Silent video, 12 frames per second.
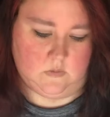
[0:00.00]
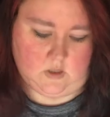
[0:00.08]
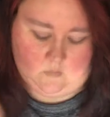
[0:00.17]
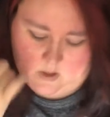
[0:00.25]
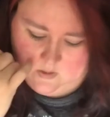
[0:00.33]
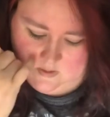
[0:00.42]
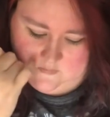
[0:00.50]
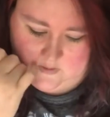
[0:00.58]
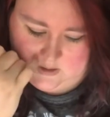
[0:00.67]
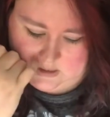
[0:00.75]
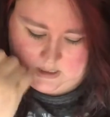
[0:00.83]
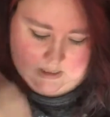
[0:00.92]
Why do I
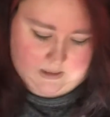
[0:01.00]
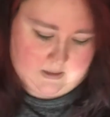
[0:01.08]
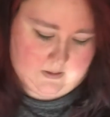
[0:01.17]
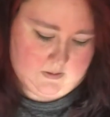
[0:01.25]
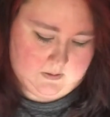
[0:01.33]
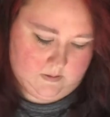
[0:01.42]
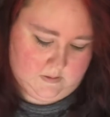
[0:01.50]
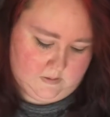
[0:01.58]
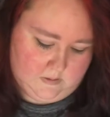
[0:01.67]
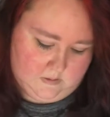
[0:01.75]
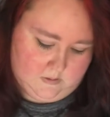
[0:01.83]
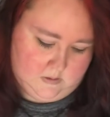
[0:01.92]
feel like
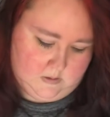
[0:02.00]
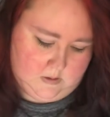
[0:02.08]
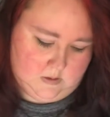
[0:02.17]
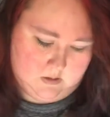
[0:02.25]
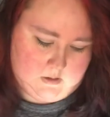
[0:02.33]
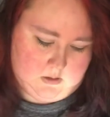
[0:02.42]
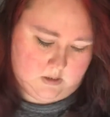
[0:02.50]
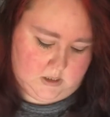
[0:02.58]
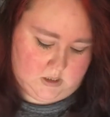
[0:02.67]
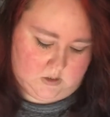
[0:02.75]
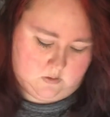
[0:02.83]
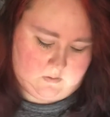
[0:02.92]
I
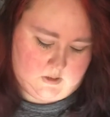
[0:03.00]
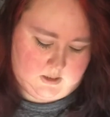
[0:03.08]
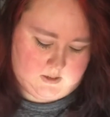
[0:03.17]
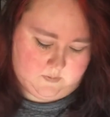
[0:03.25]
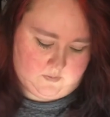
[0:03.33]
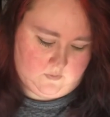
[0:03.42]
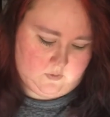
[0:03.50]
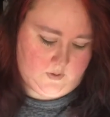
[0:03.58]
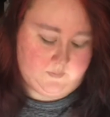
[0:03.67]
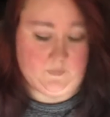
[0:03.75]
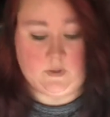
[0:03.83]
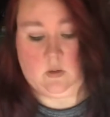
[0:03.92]
showed these
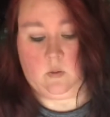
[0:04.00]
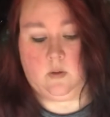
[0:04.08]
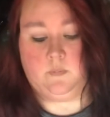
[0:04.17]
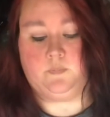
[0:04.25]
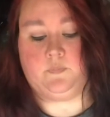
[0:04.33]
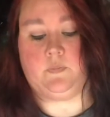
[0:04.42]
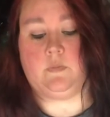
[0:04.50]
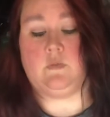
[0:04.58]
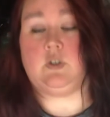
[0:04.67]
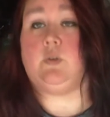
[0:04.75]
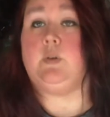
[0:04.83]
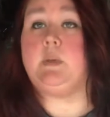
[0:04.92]
before? Oh well,
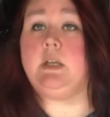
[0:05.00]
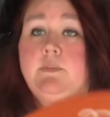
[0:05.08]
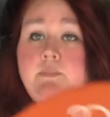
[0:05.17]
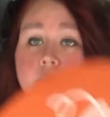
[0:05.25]
showing them again.